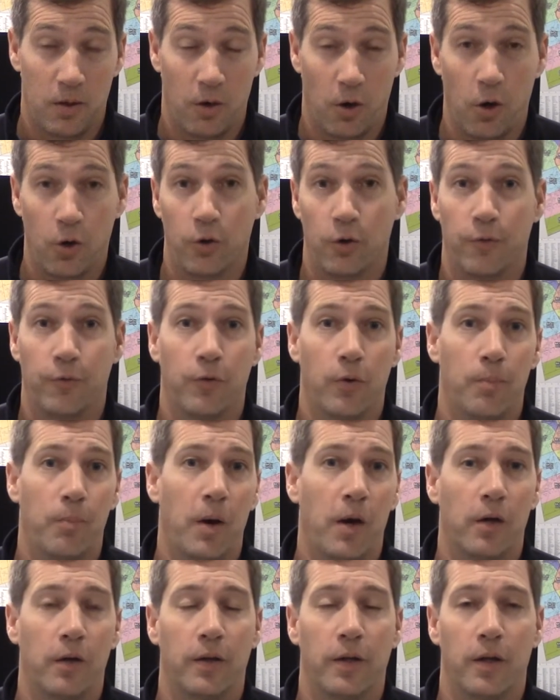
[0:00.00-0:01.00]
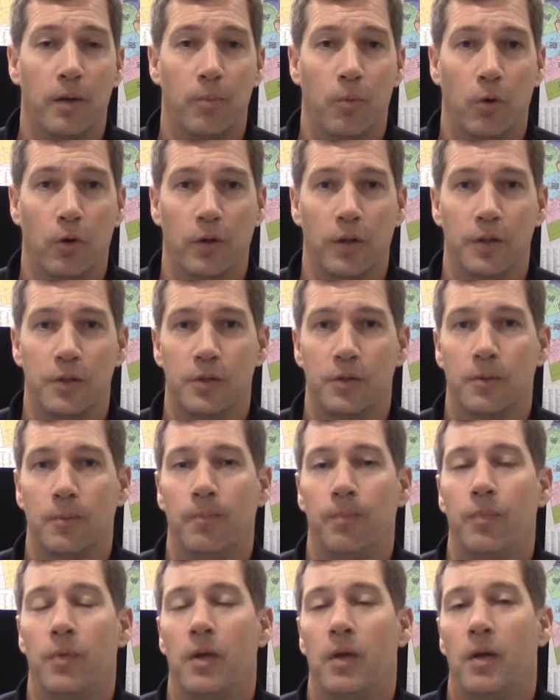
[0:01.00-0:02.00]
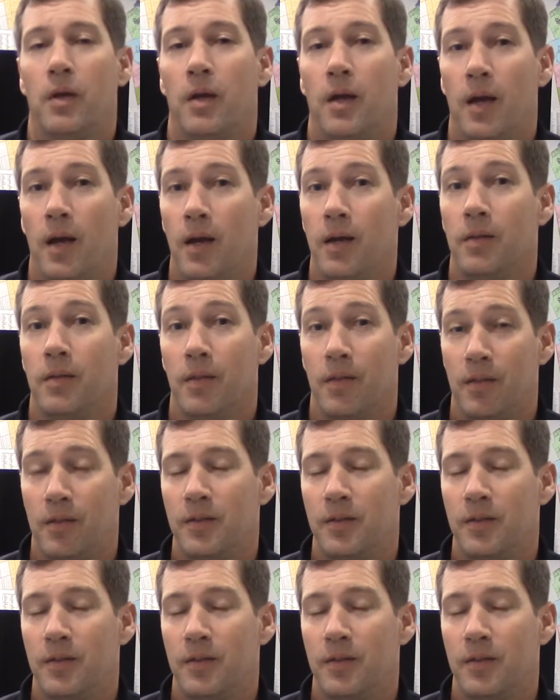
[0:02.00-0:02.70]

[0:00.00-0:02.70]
harder for a buyer to get a mortgage, and